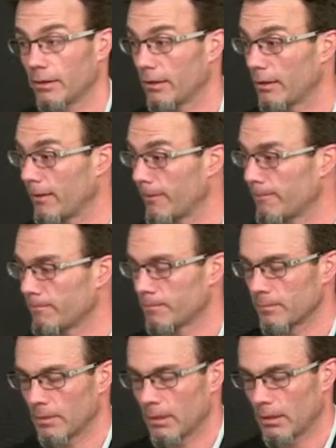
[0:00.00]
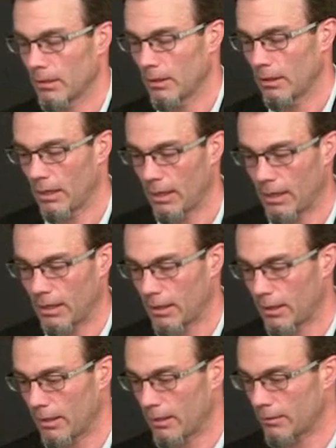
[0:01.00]
Um,
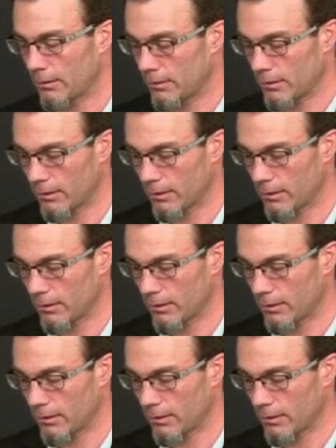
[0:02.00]
and,